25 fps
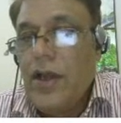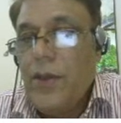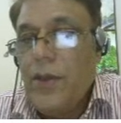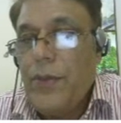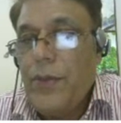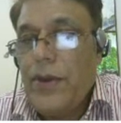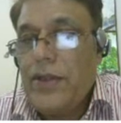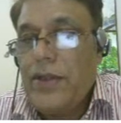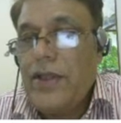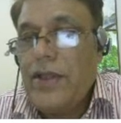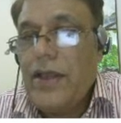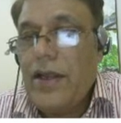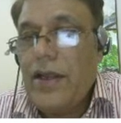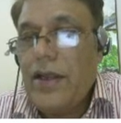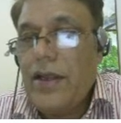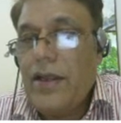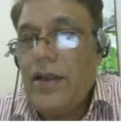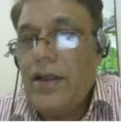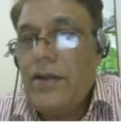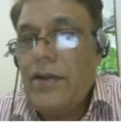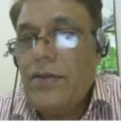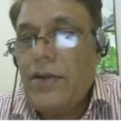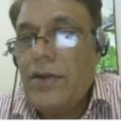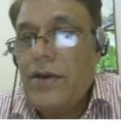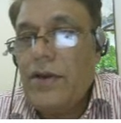But there
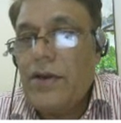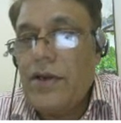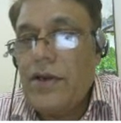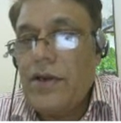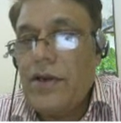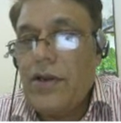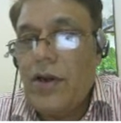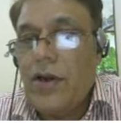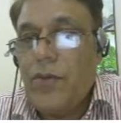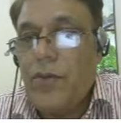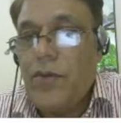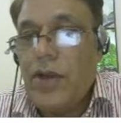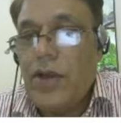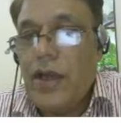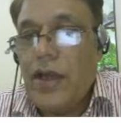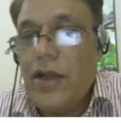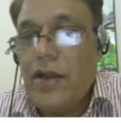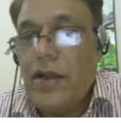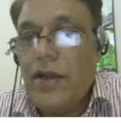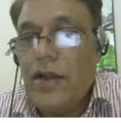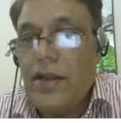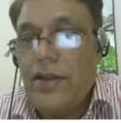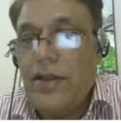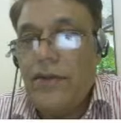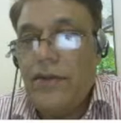are certain
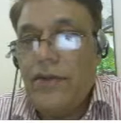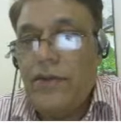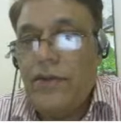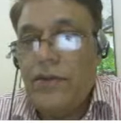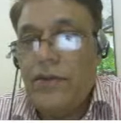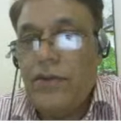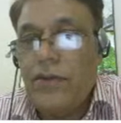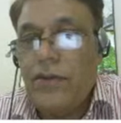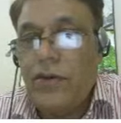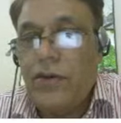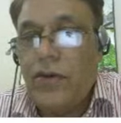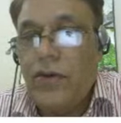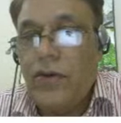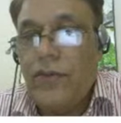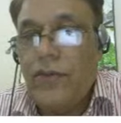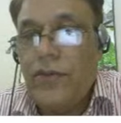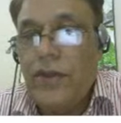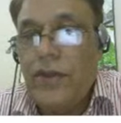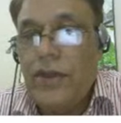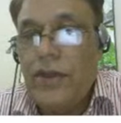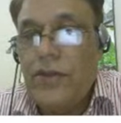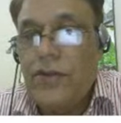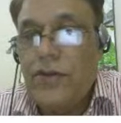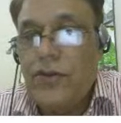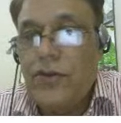commonalities of
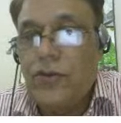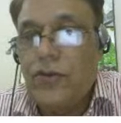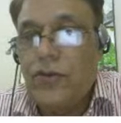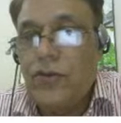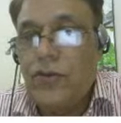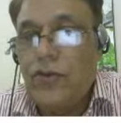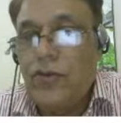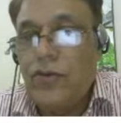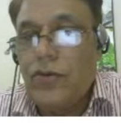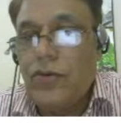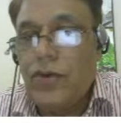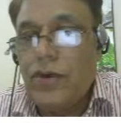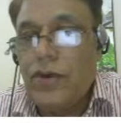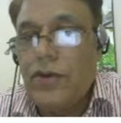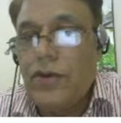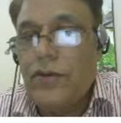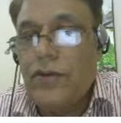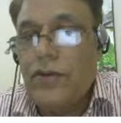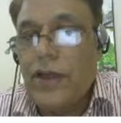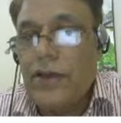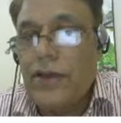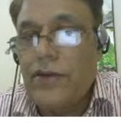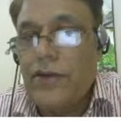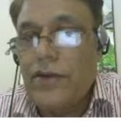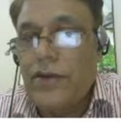these two
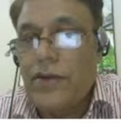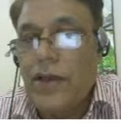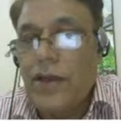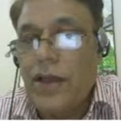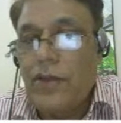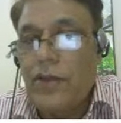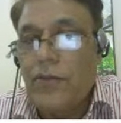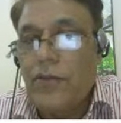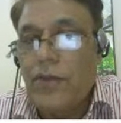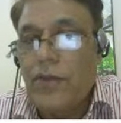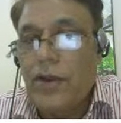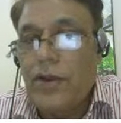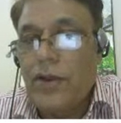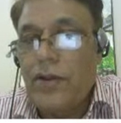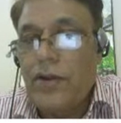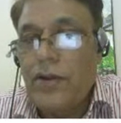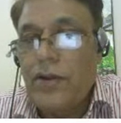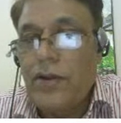sections as well.